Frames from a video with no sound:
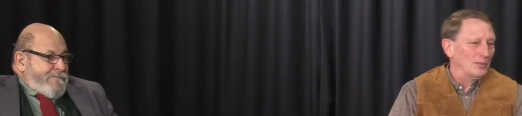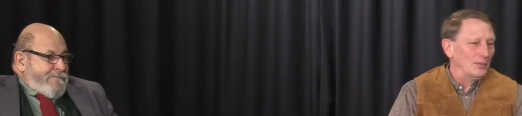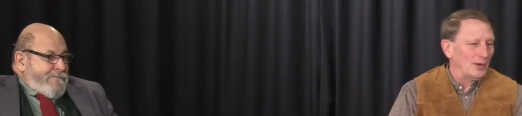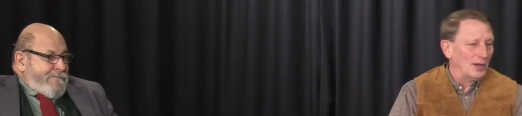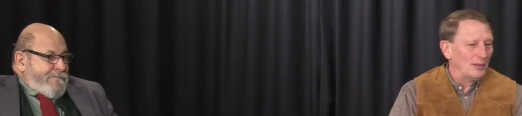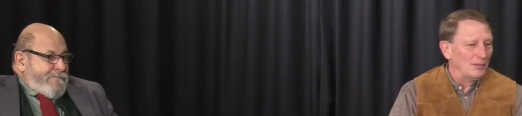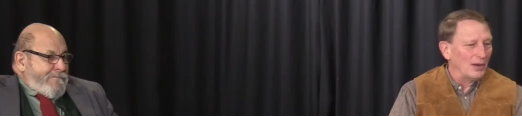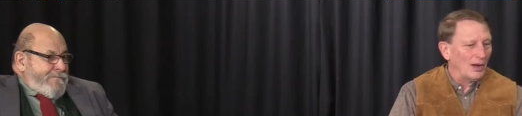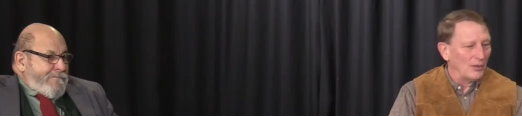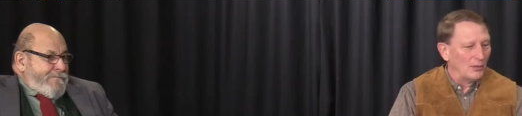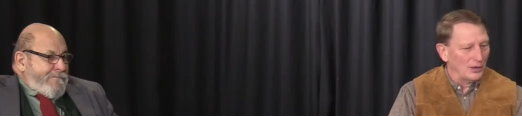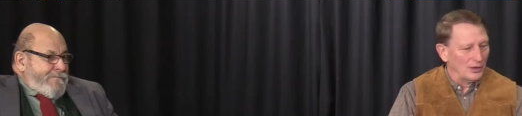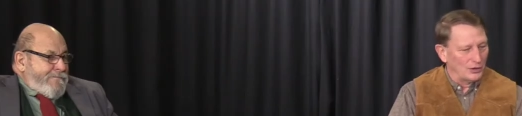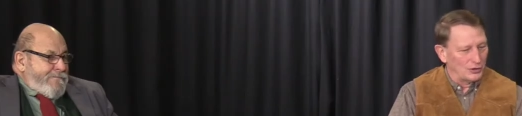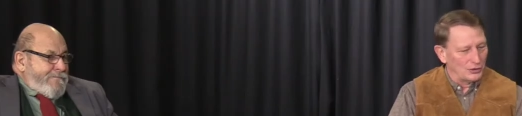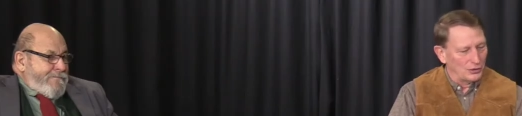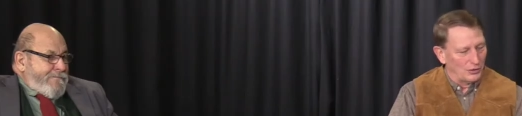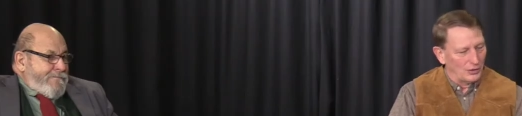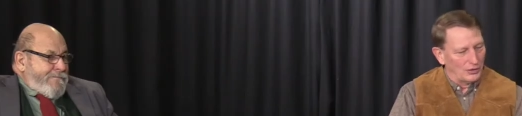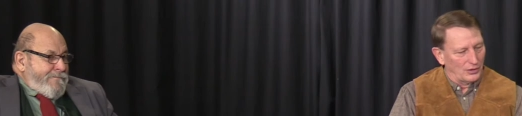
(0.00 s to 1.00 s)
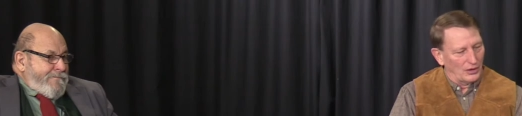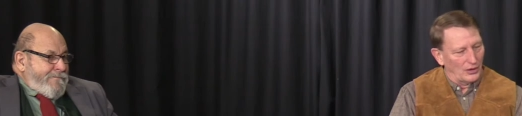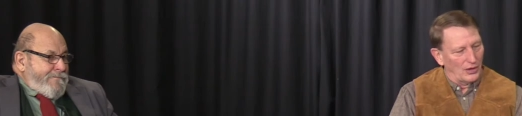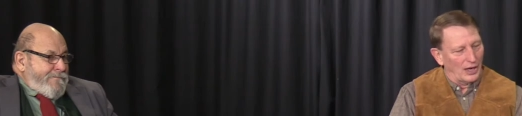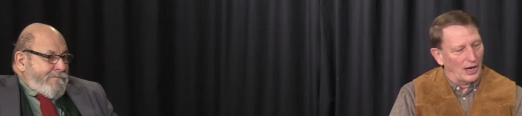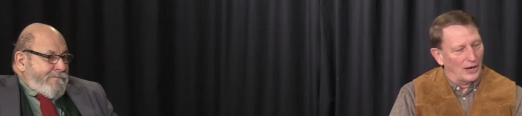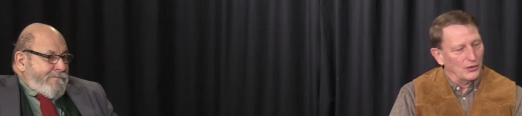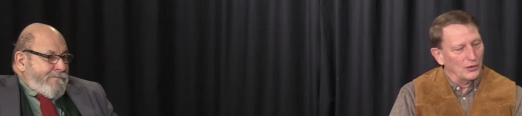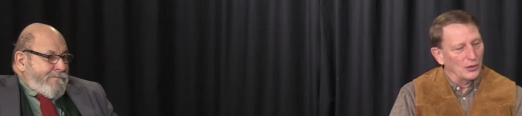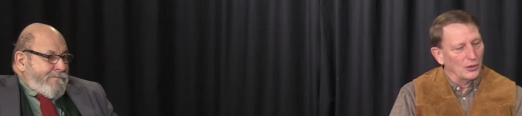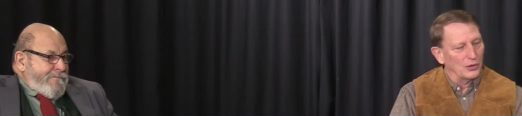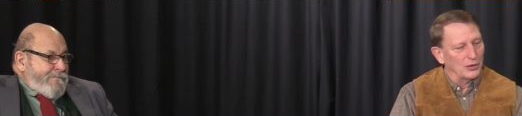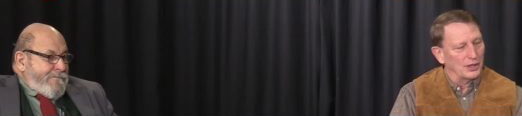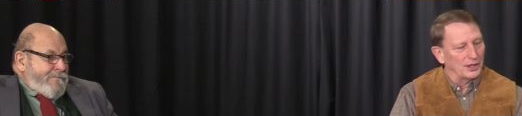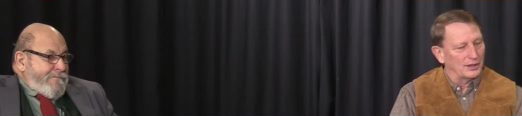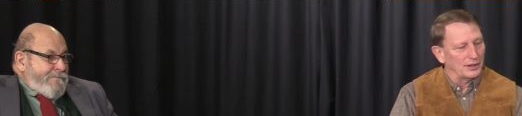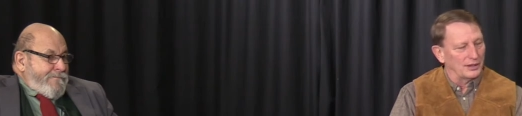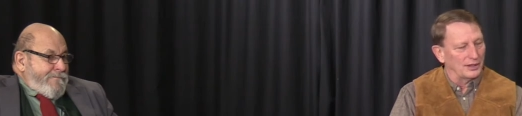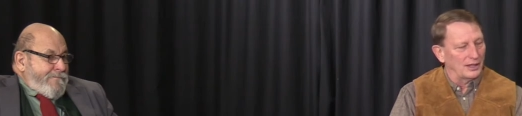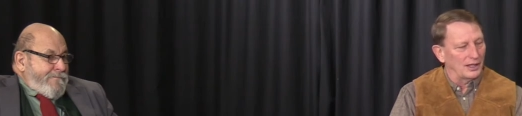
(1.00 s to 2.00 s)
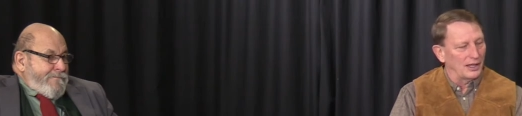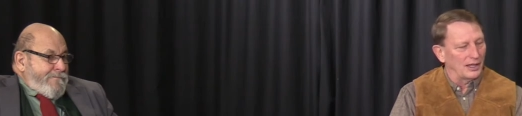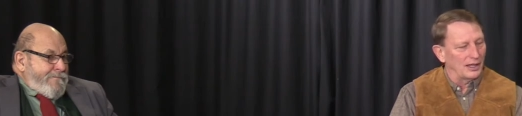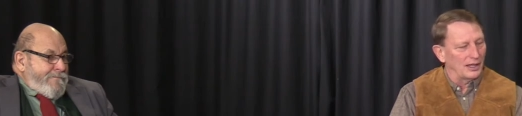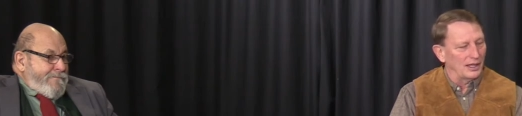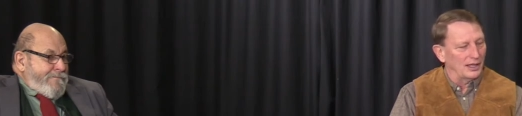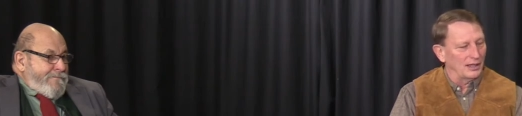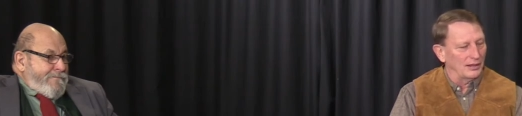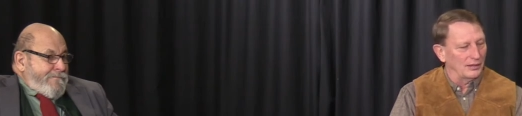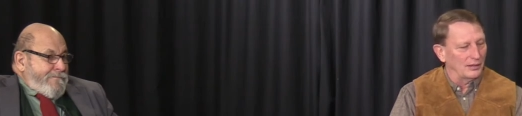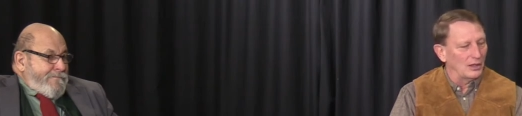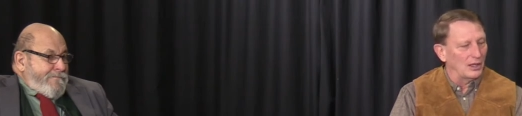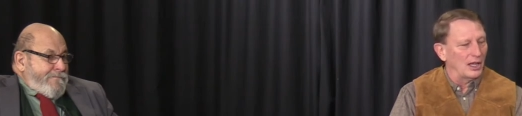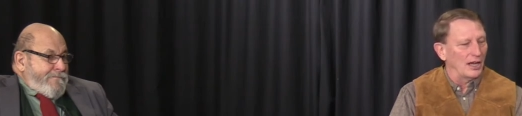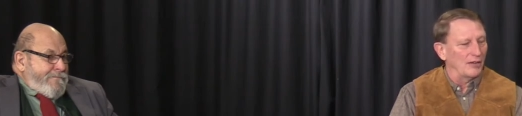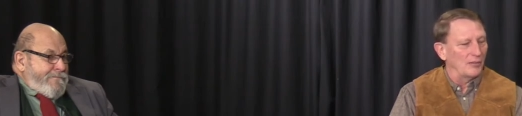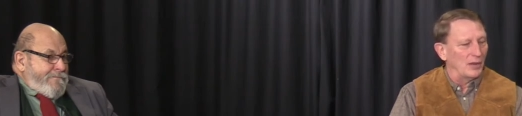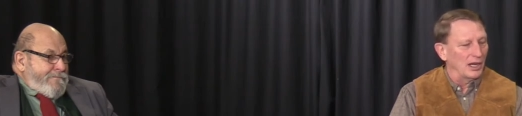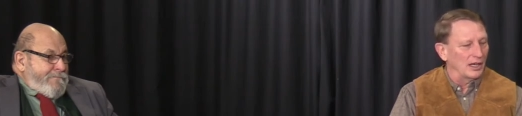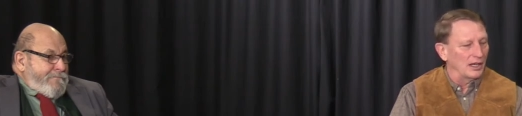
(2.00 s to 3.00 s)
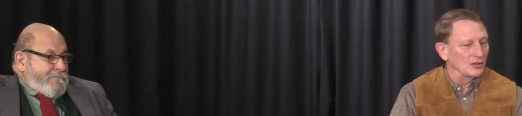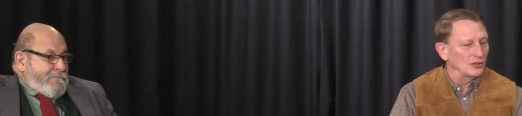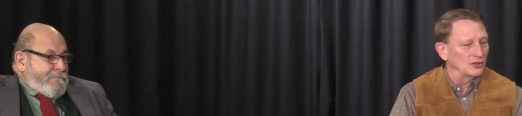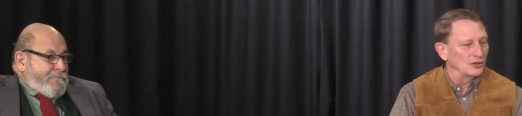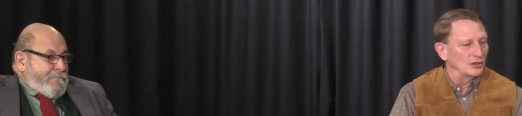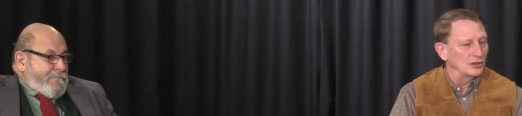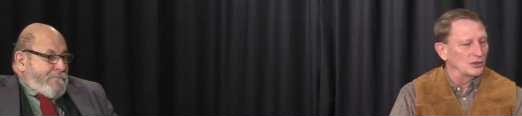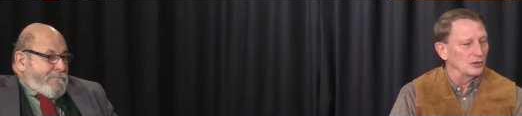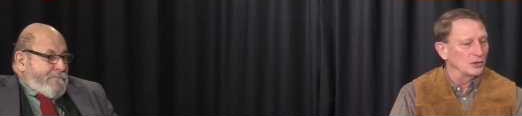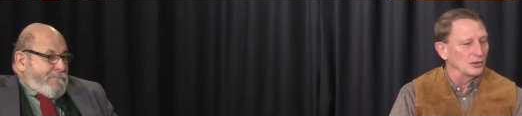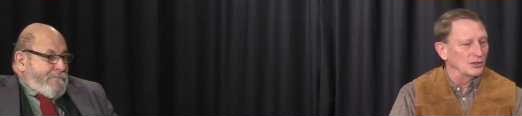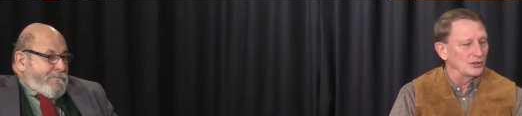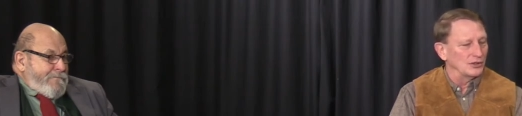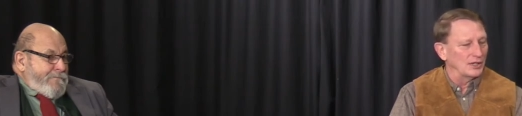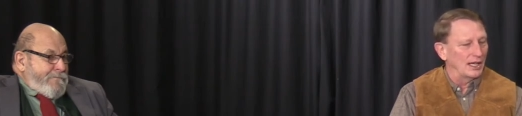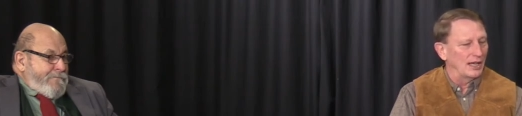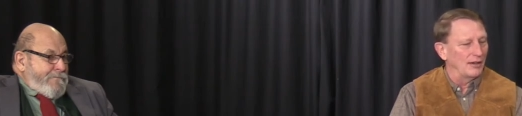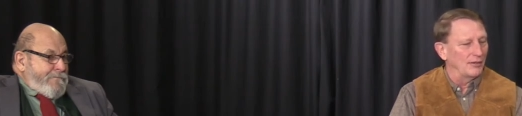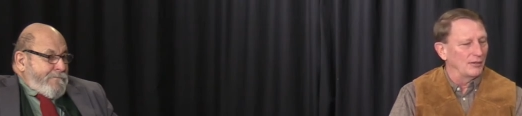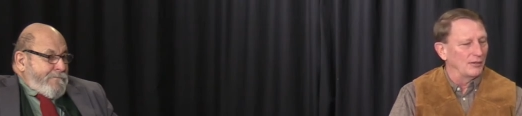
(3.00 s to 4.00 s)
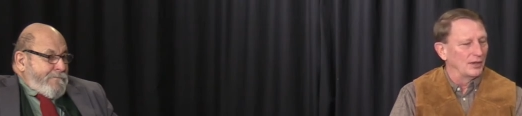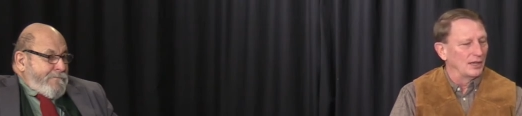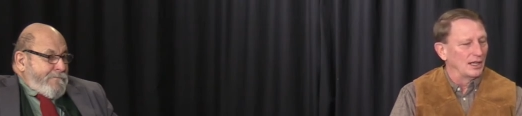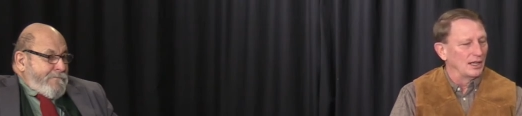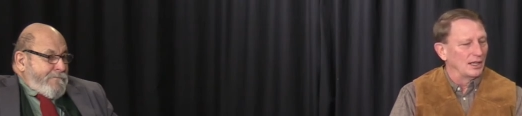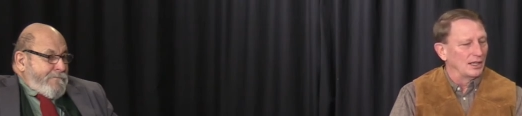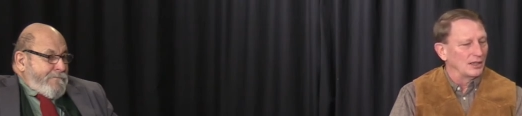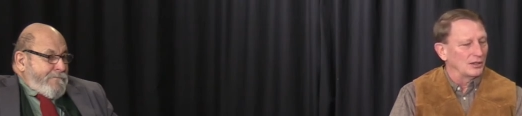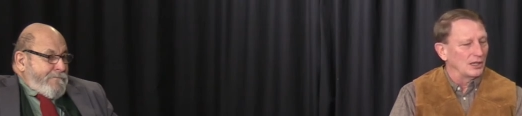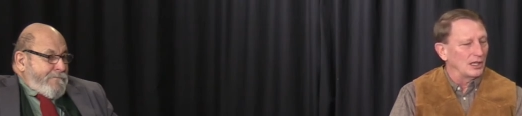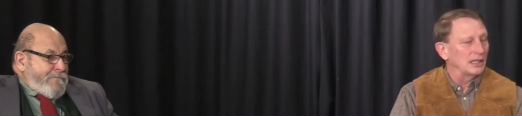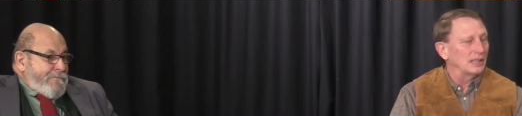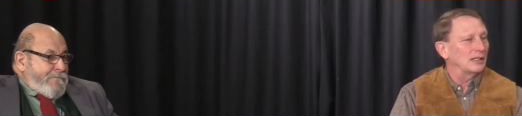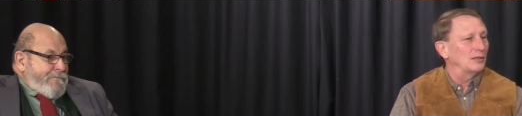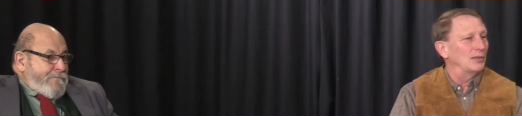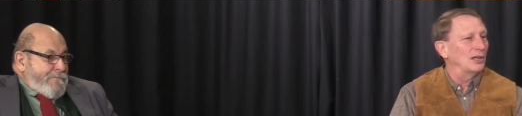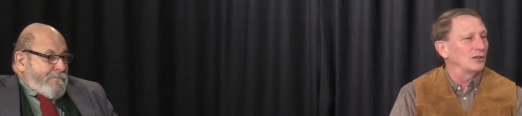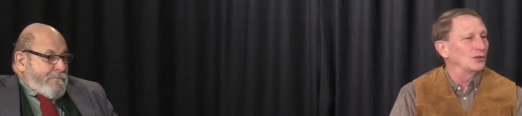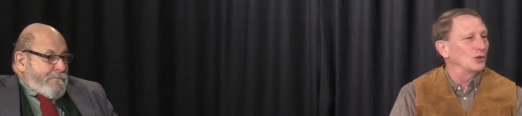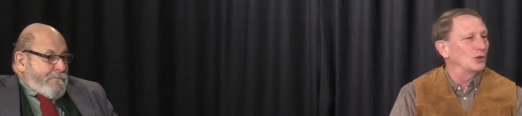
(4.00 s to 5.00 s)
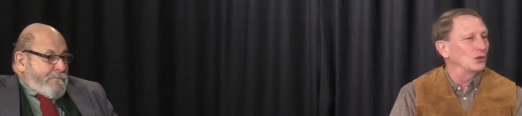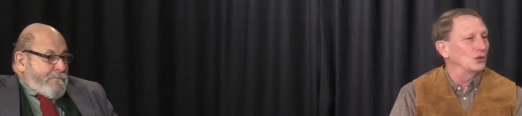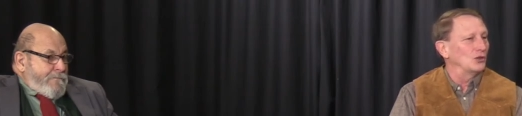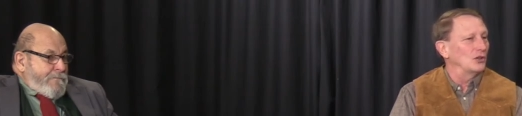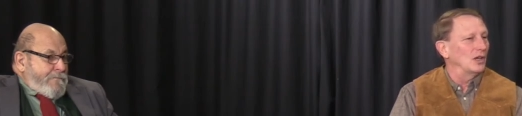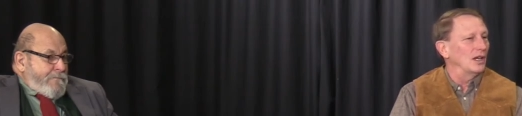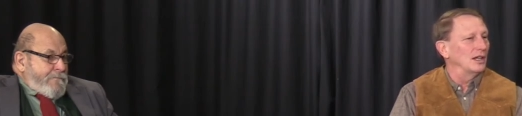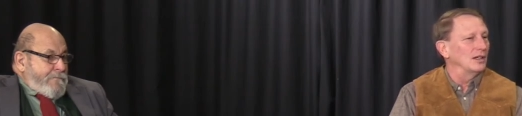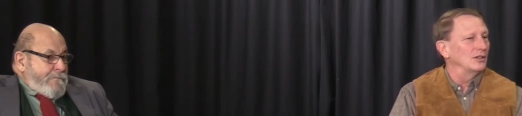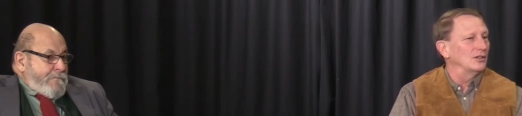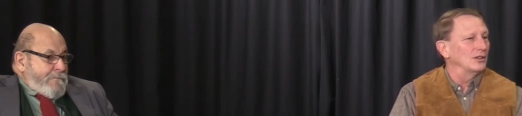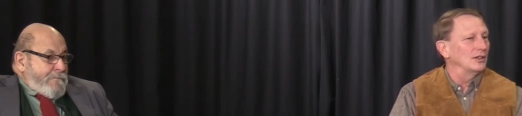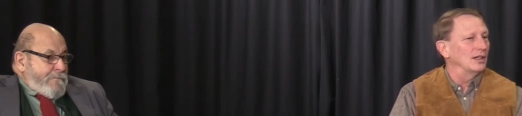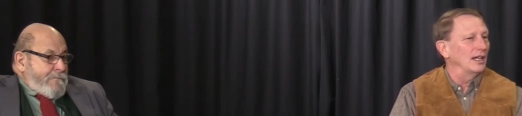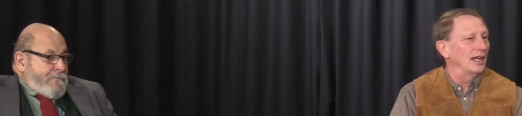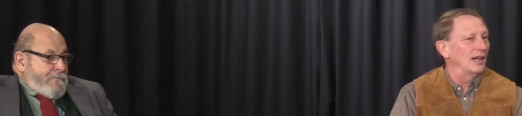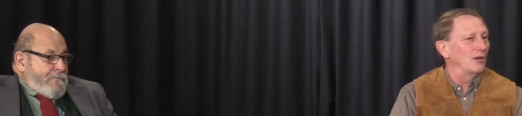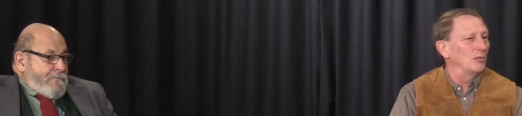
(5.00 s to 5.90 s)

Speaker 1: I'm not really sure, Terry. I know that uh, a lot of my constituents have talked about those signs and how